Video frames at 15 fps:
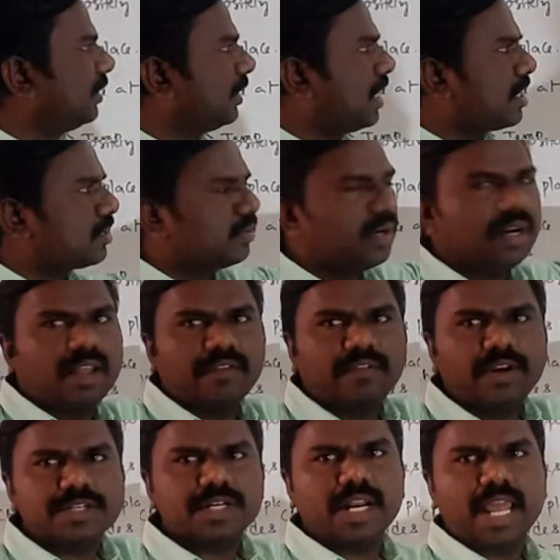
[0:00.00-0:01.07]
That's what
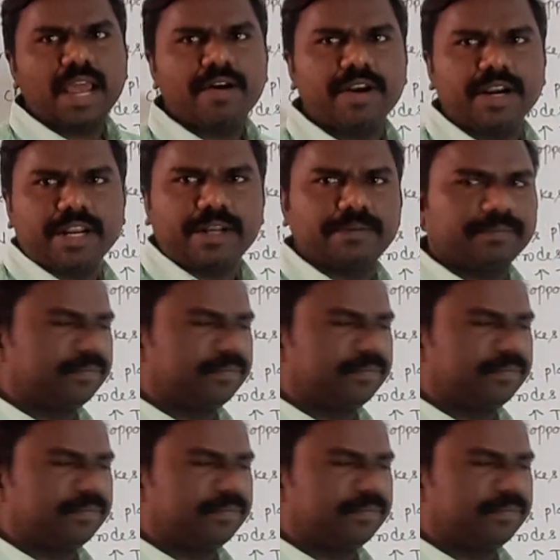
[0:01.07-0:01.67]
definition I have written.